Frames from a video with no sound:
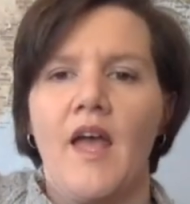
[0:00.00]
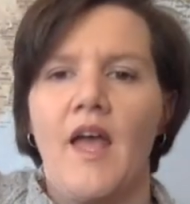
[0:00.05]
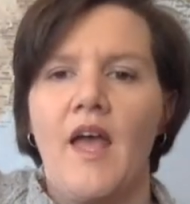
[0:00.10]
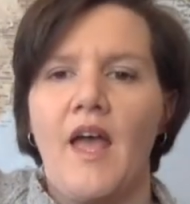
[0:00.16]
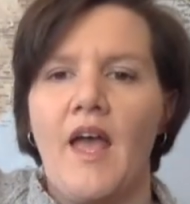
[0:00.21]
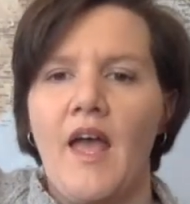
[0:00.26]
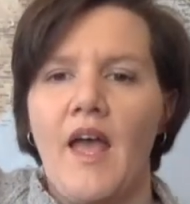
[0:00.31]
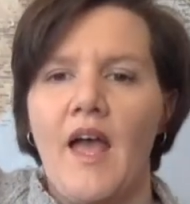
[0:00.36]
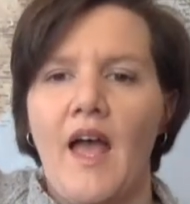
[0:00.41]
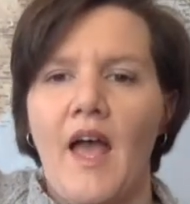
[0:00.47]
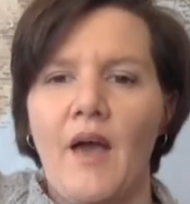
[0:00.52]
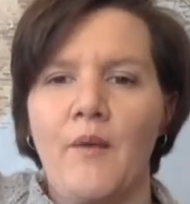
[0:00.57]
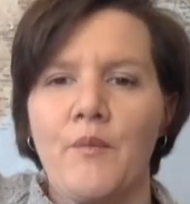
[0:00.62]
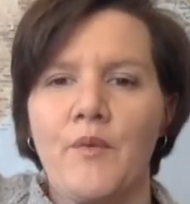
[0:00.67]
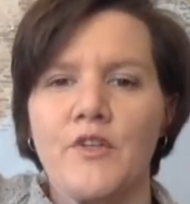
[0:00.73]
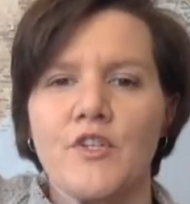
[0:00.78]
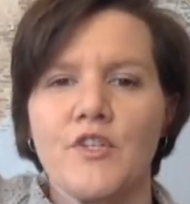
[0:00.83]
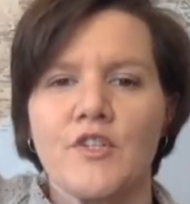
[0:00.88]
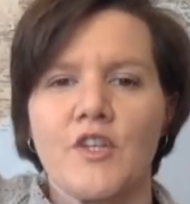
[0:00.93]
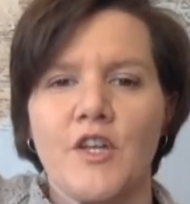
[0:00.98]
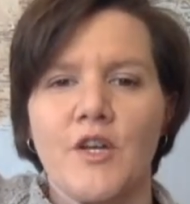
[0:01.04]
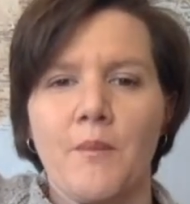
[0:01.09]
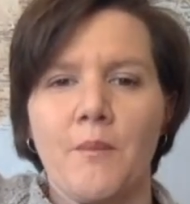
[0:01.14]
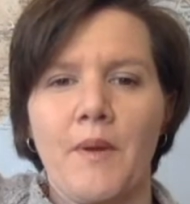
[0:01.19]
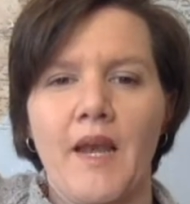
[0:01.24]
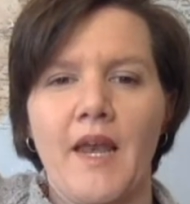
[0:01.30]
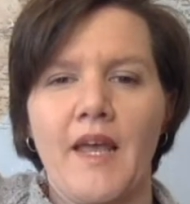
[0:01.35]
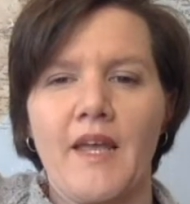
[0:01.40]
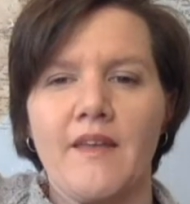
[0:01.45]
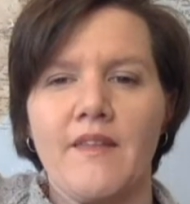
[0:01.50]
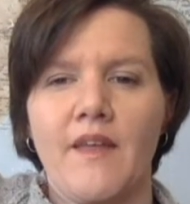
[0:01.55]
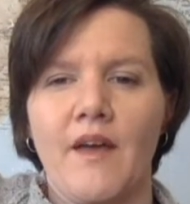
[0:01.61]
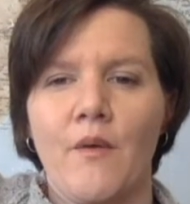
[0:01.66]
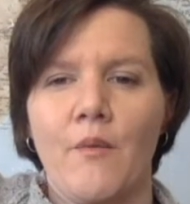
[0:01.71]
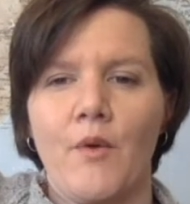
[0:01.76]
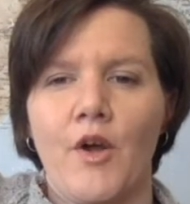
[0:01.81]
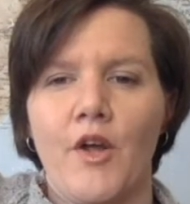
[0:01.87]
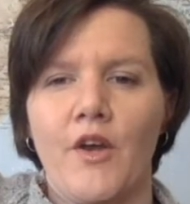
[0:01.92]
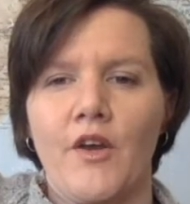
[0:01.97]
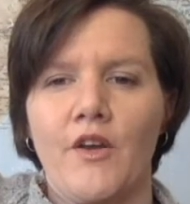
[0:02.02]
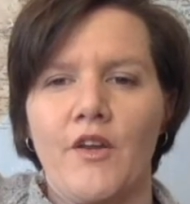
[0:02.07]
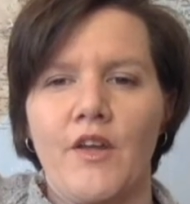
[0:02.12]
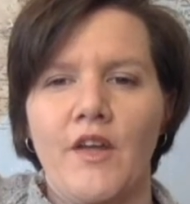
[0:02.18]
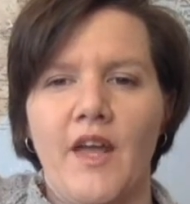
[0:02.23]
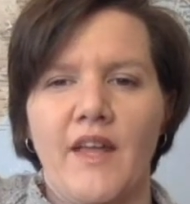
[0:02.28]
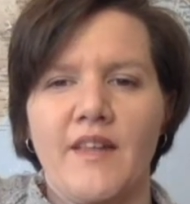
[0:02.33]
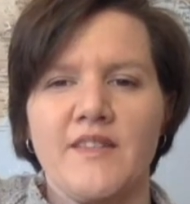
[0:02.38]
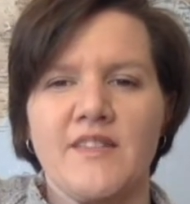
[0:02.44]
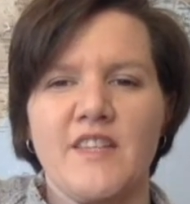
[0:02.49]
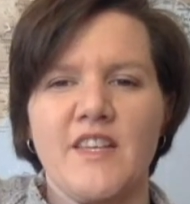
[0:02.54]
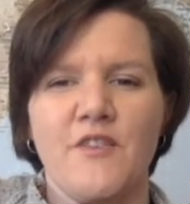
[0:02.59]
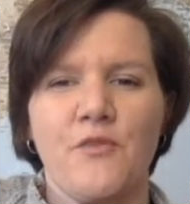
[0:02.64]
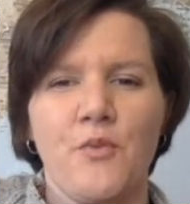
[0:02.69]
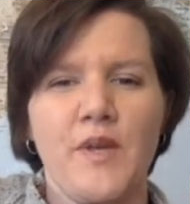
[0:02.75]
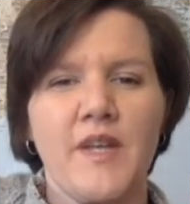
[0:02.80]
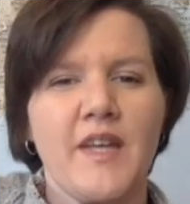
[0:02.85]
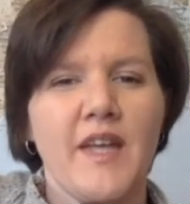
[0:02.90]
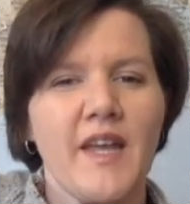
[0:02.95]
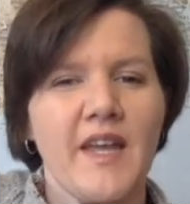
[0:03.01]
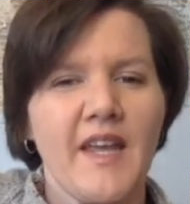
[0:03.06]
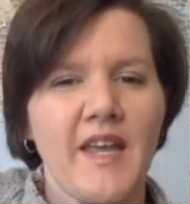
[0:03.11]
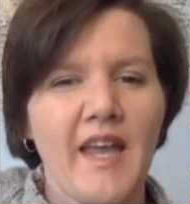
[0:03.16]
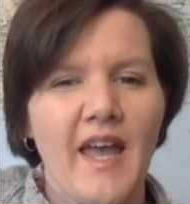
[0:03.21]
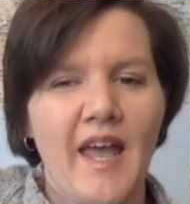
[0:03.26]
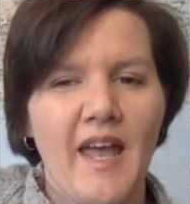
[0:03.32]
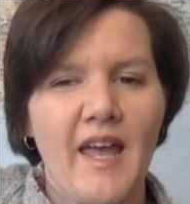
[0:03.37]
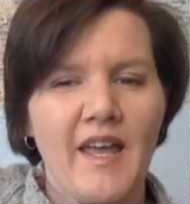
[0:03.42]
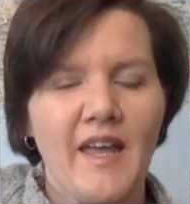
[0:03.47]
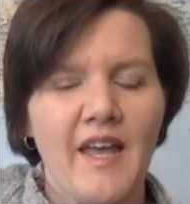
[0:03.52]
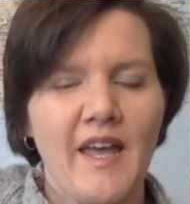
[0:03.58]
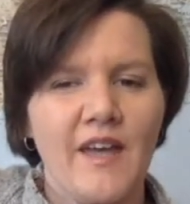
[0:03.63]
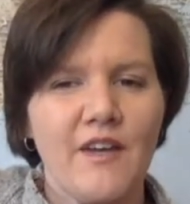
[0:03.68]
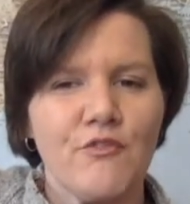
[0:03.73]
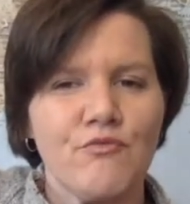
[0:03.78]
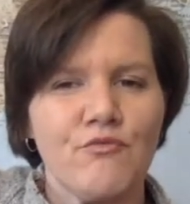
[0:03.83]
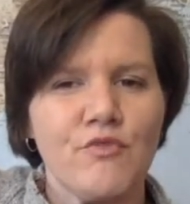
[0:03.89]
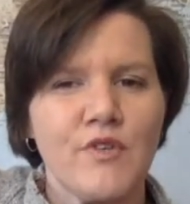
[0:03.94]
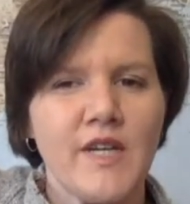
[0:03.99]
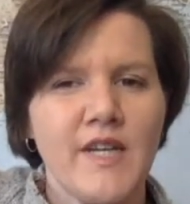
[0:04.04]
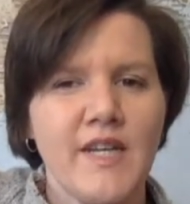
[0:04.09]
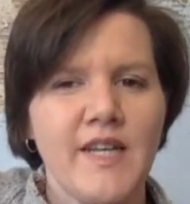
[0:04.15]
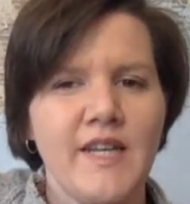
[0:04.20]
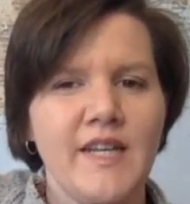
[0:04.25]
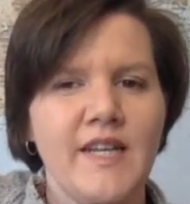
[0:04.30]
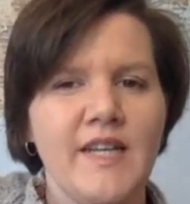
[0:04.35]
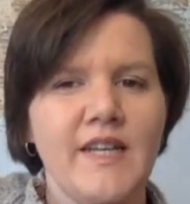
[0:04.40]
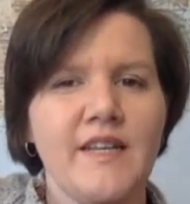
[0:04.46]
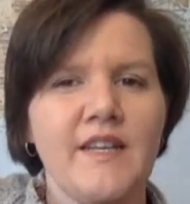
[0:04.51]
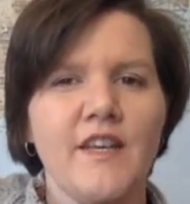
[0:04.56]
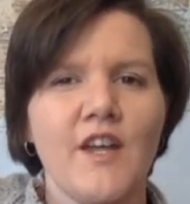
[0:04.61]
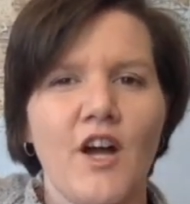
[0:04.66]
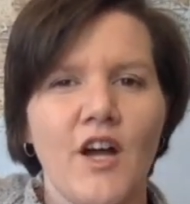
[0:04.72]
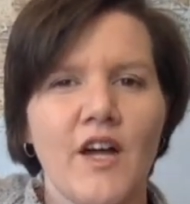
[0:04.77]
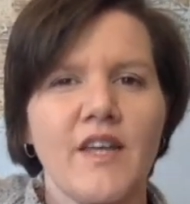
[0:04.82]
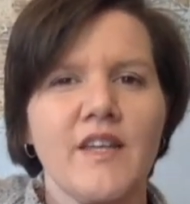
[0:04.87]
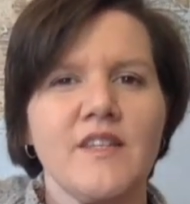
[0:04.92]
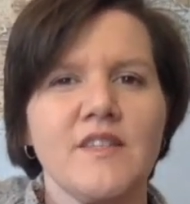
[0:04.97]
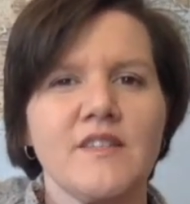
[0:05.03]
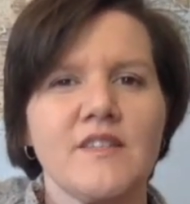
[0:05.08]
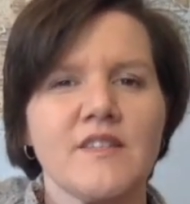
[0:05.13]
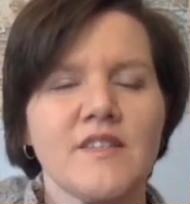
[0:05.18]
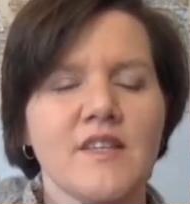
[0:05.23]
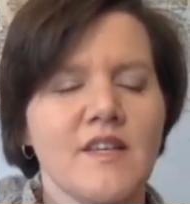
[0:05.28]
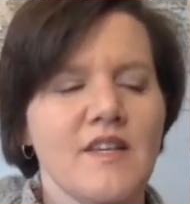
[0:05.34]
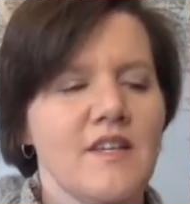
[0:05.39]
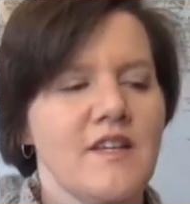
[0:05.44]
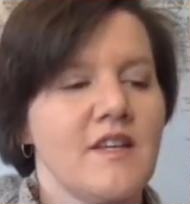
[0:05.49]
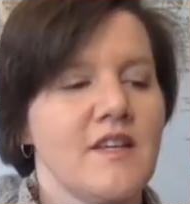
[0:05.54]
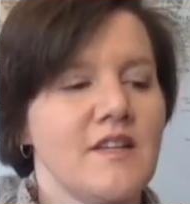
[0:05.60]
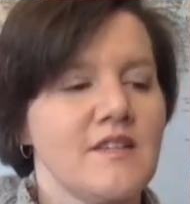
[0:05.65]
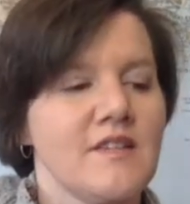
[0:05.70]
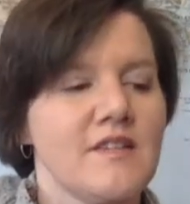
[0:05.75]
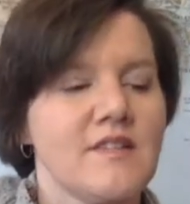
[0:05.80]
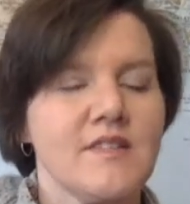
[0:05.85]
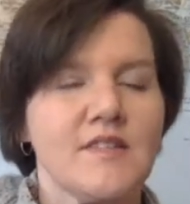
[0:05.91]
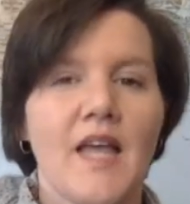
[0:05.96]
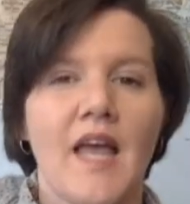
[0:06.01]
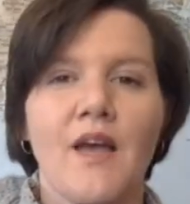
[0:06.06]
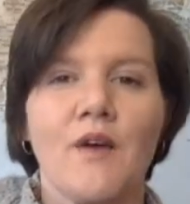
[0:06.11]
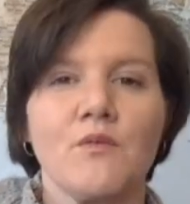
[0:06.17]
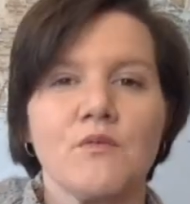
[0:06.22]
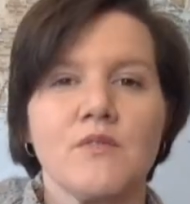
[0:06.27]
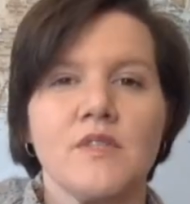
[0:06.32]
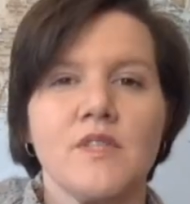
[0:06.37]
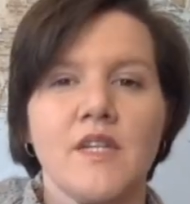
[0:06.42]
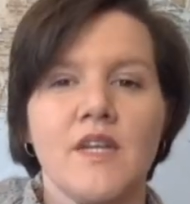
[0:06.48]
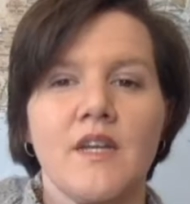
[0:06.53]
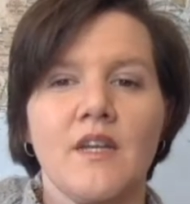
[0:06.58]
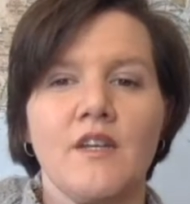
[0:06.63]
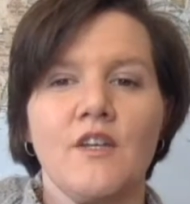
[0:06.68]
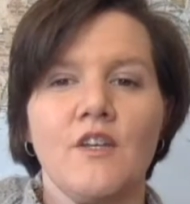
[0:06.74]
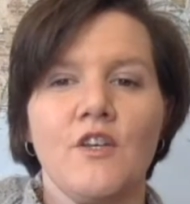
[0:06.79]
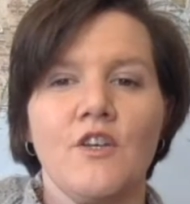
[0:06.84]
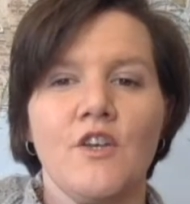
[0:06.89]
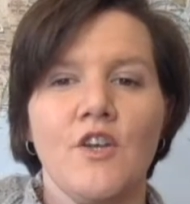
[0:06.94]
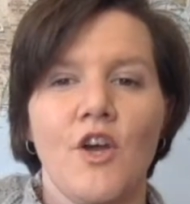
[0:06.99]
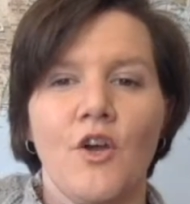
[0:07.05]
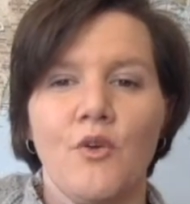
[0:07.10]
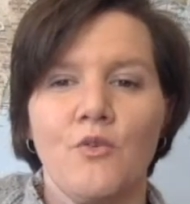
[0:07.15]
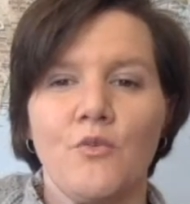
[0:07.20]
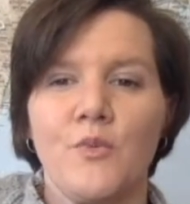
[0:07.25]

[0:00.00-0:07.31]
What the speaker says: And we're just going to play that one and see if we can get a really nice sounding note.